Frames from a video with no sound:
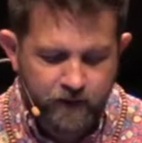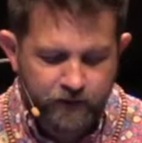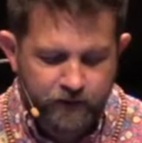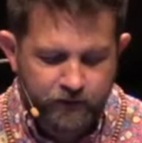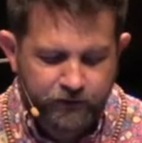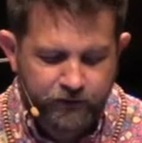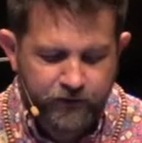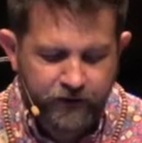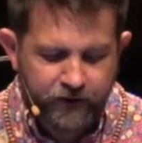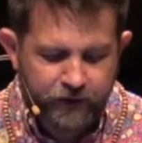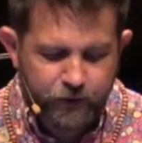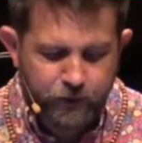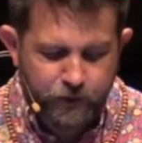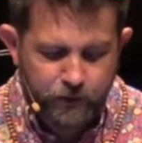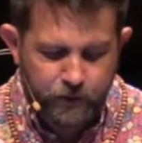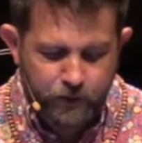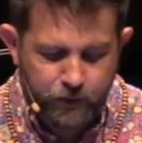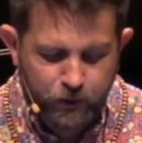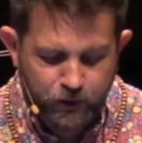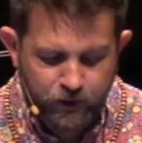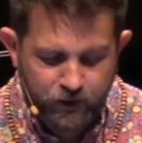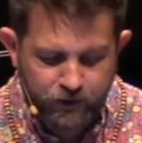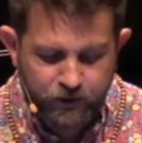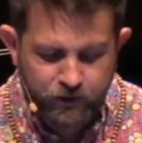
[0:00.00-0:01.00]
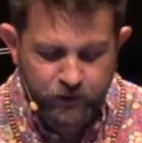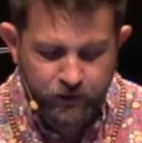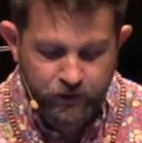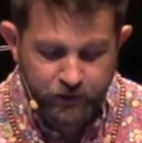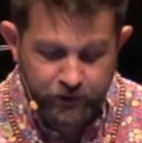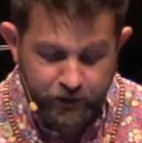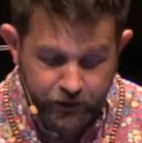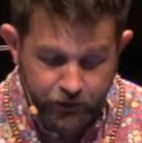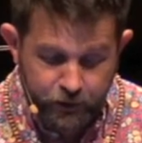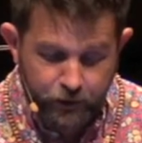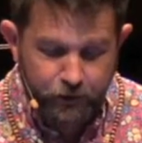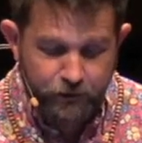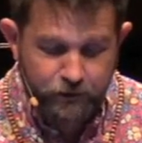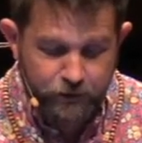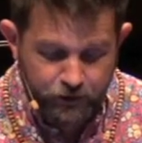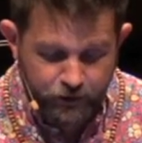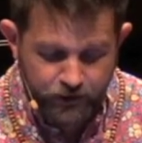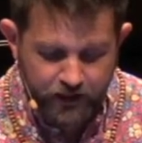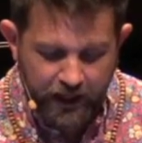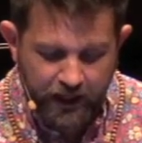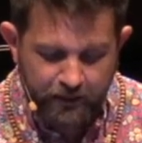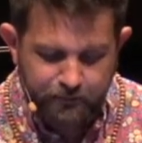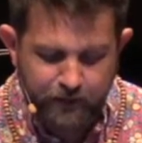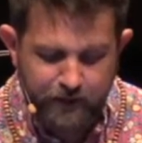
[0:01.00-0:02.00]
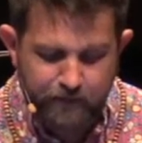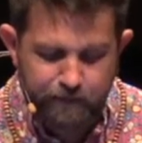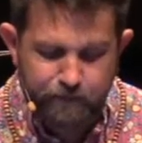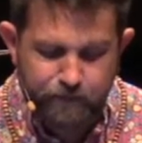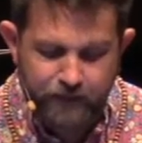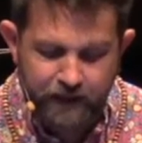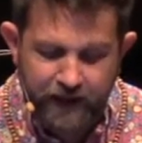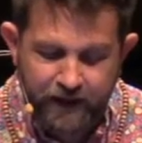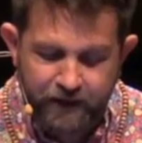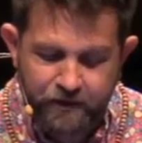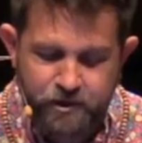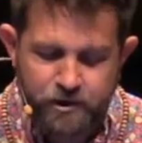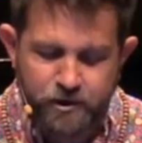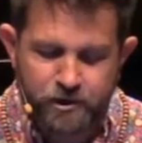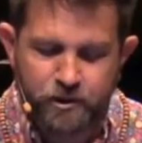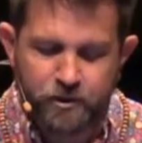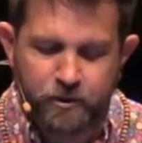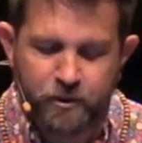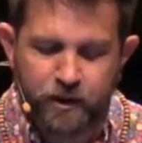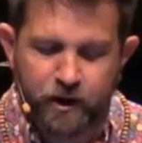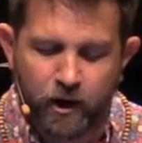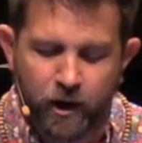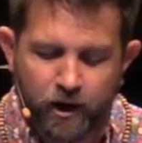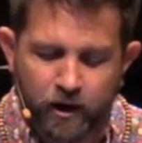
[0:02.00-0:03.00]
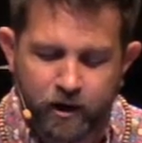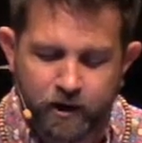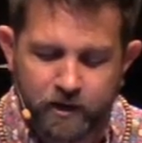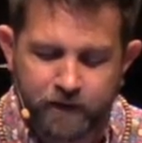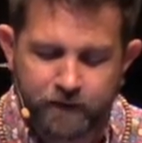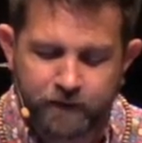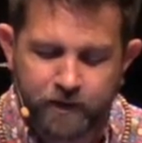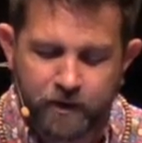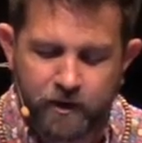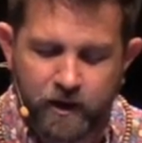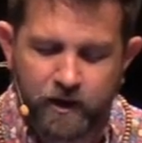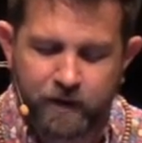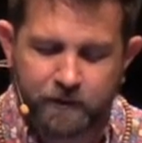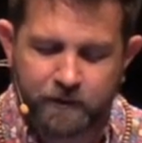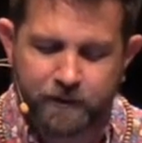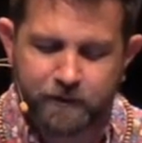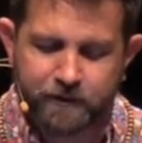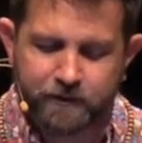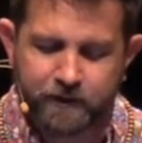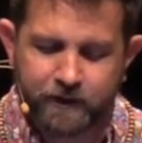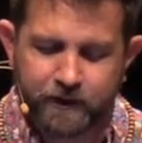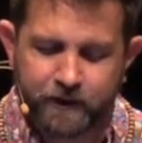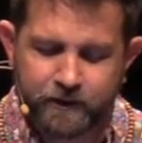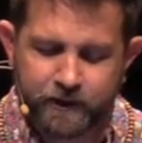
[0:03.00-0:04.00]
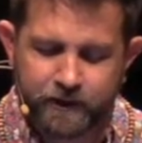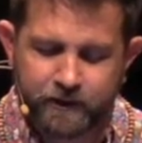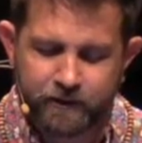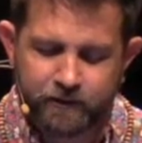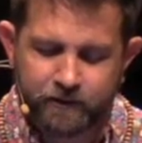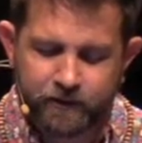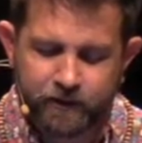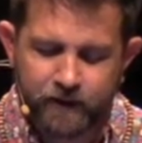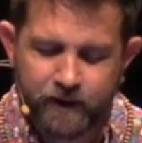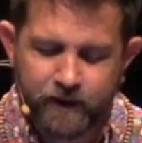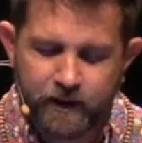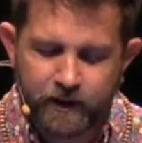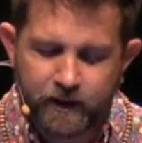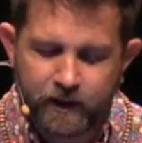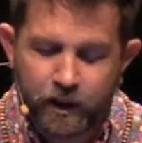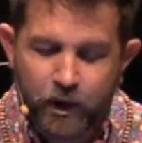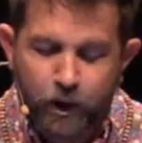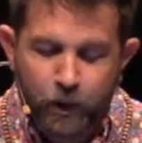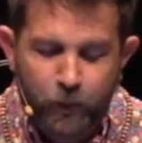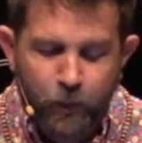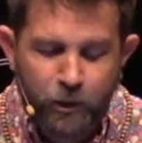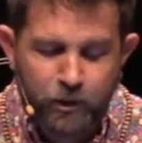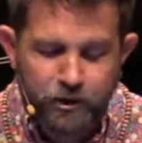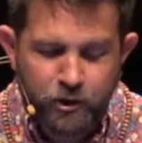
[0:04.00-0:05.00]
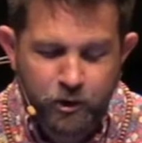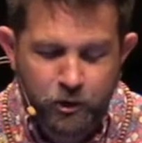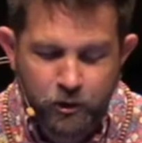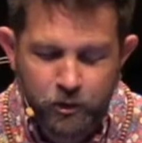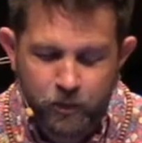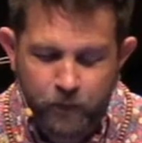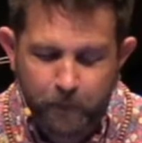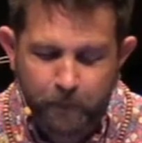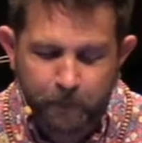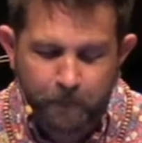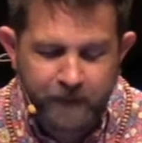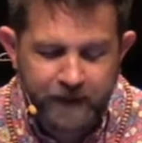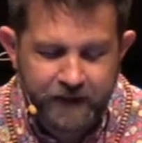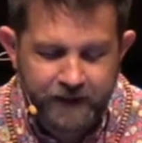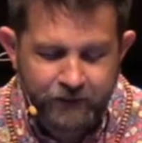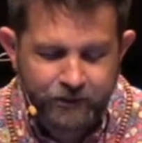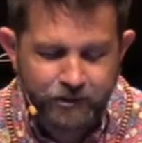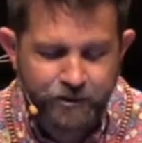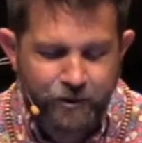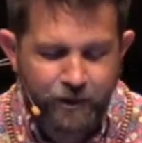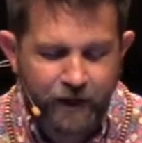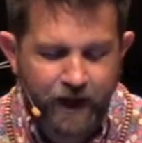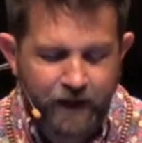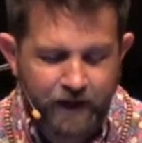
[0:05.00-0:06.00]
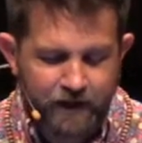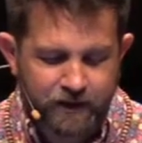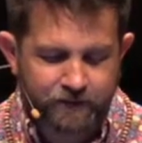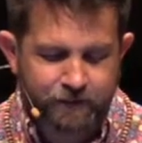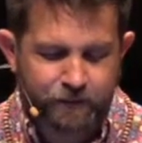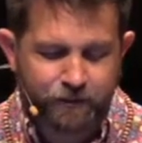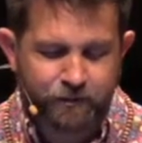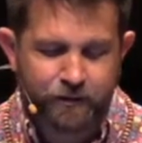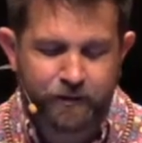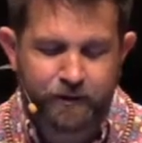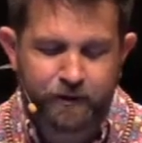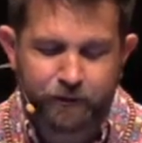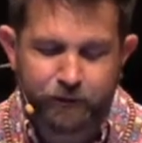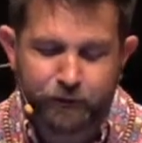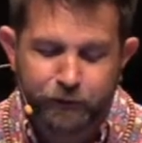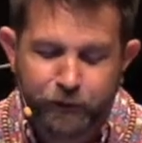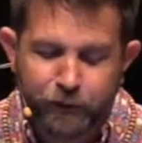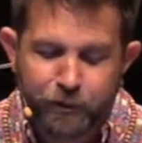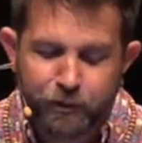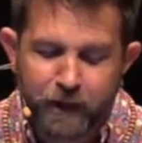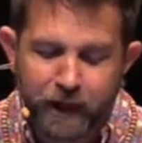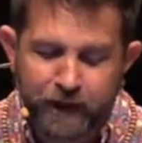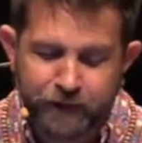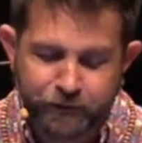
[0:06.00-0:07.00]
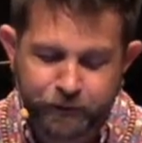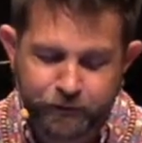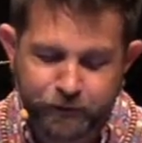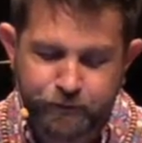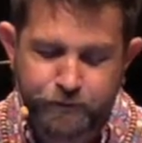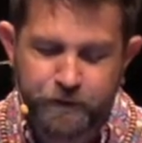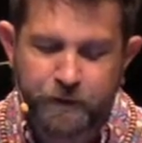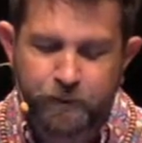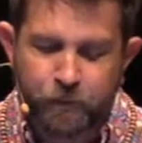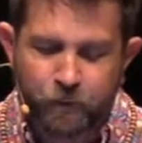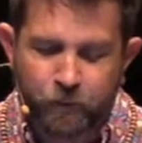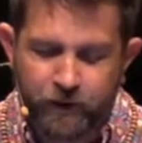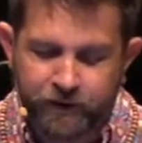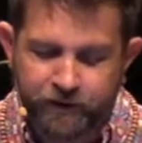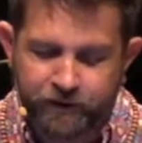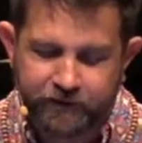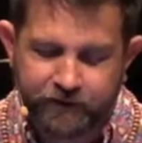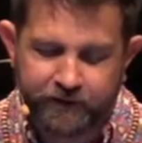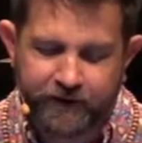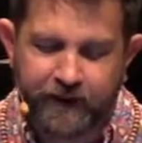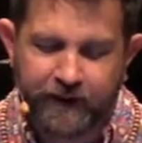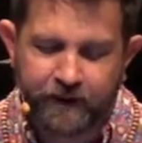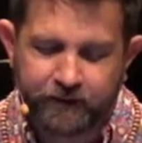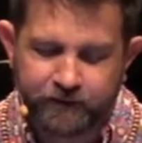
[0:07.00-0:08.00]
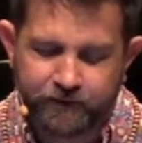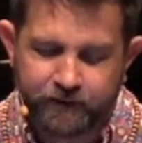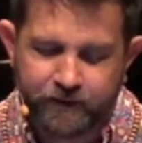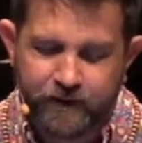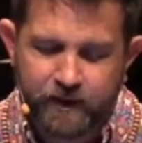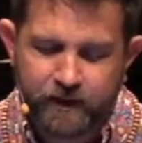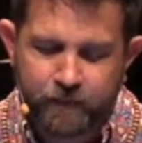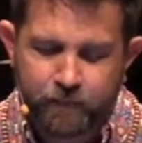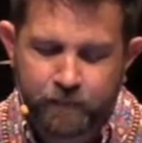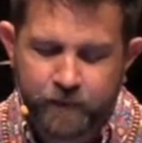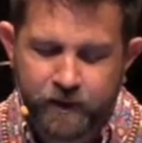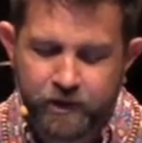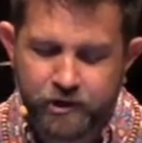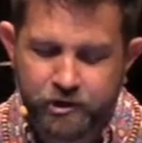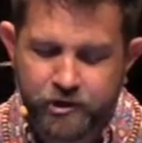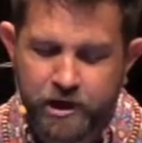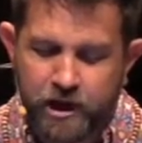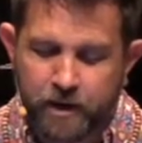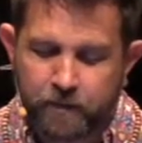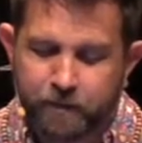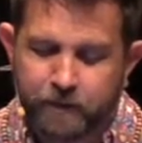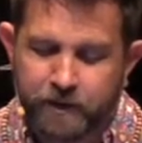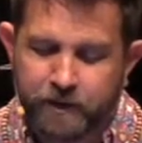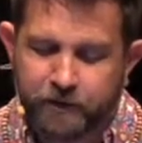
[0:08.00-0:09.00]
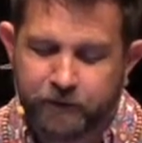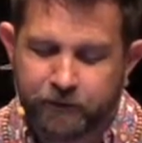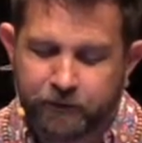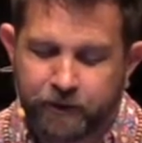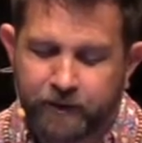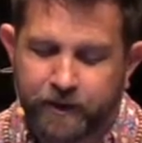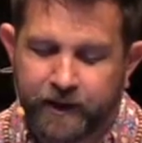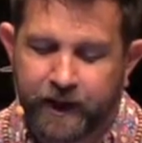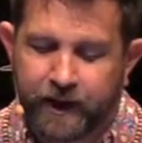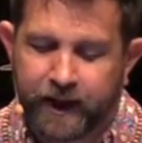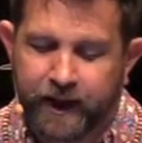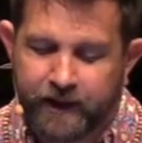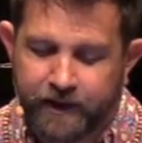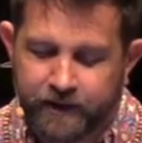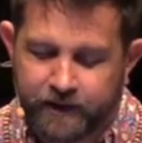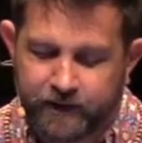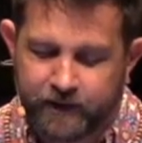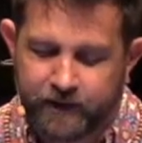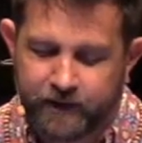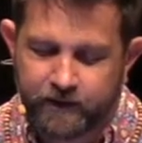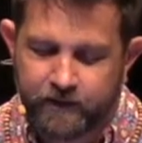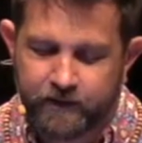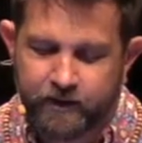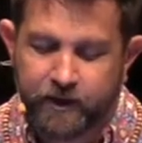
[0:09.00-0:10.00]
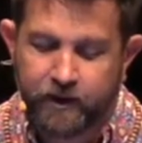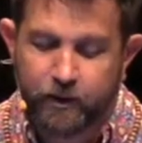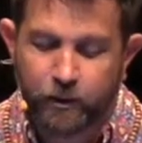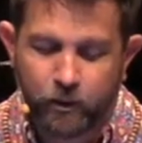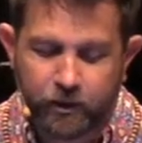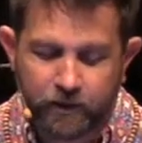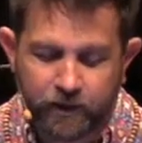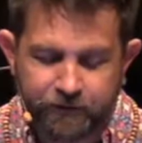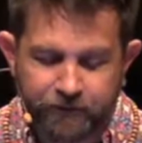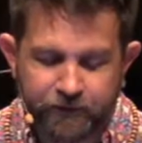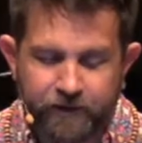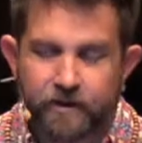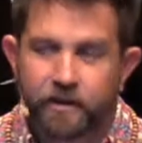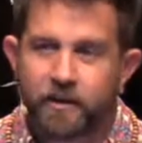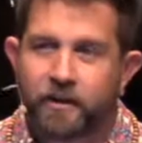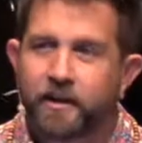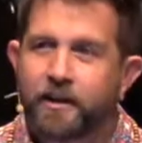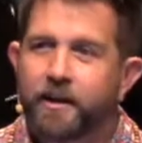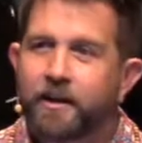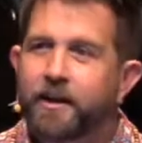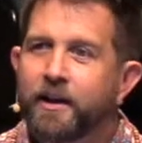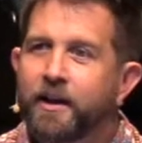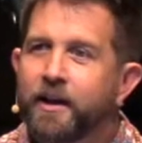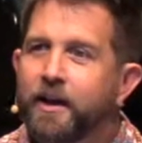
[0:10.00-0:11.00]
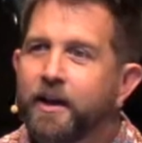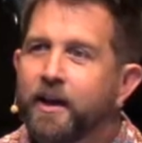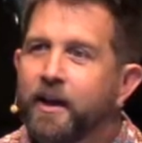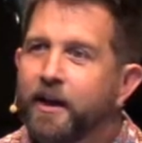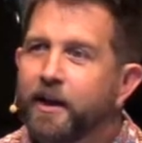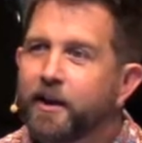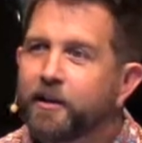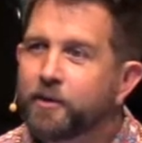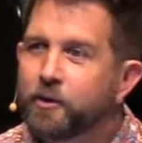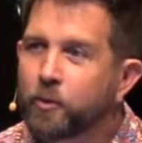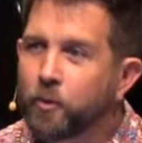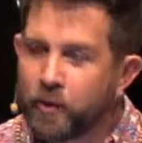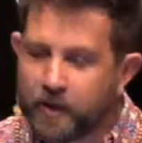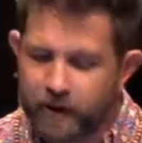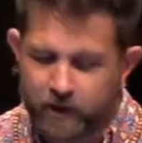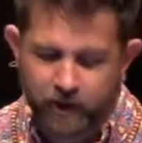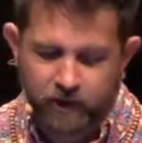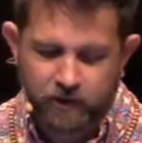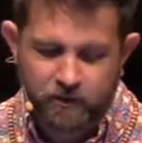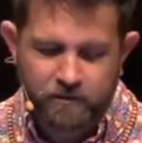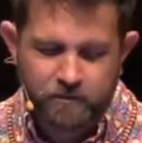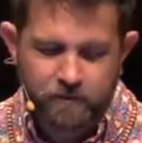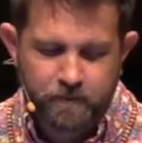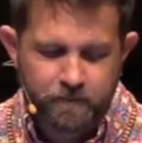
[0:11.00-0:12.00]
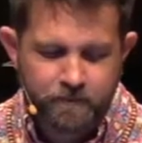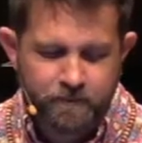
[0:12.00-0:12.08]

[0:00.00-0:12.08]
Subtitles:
so that the Lord your God may bless you in all of your undertakings. When you beat your olive trees, do not strip what is left. It shall be for the alien, the orphan, and the widow.